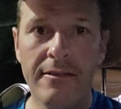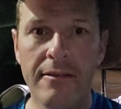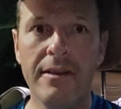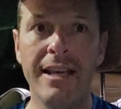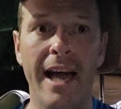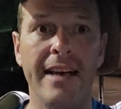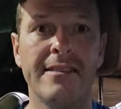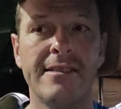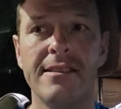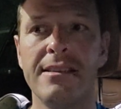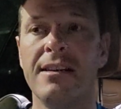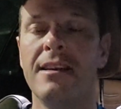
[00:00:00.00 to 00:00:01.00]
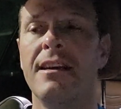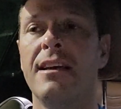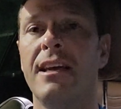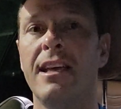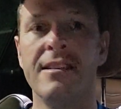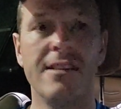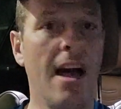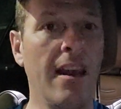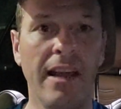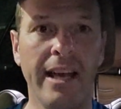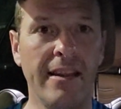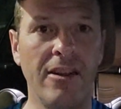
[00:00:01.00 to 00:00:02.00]
yes, is not
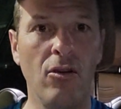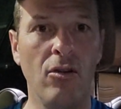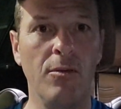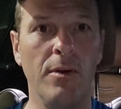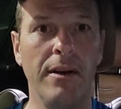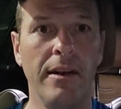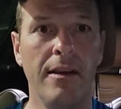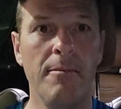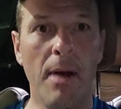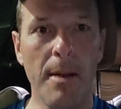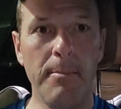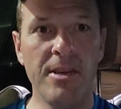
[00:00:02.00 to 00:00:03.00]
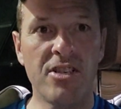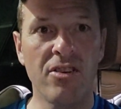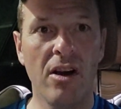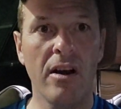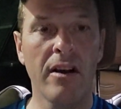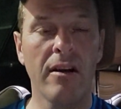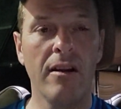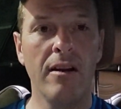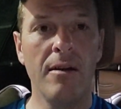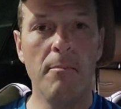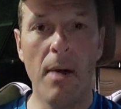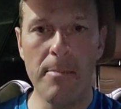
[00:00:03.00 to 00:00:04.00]
like the old one. Might be stronger,
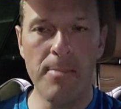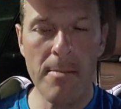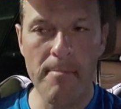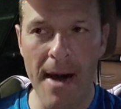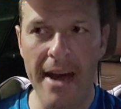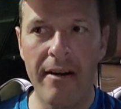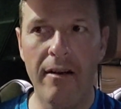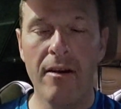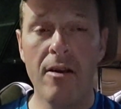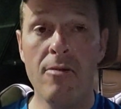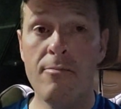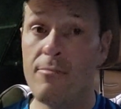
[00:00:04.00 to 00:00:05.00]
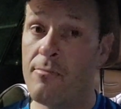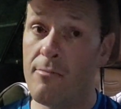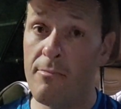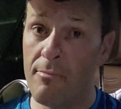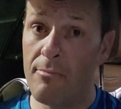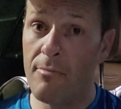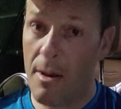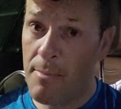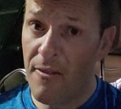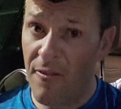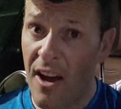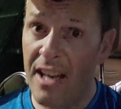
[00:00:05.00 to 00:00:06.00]
might be better, might
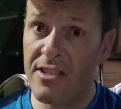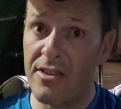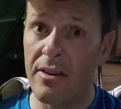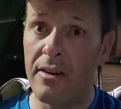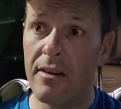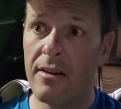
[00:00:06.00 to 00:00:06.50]
be faster,